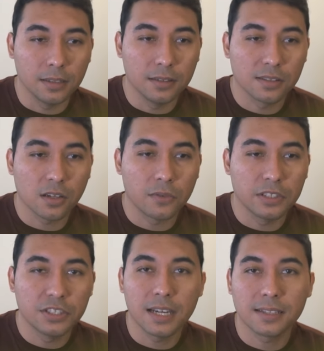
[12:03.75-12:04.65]

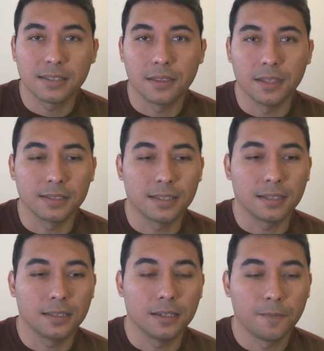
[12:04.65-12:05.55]
discovered checks and things
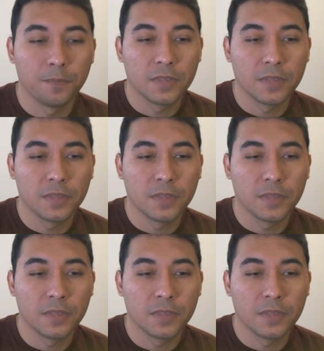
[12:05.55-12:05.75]
like that.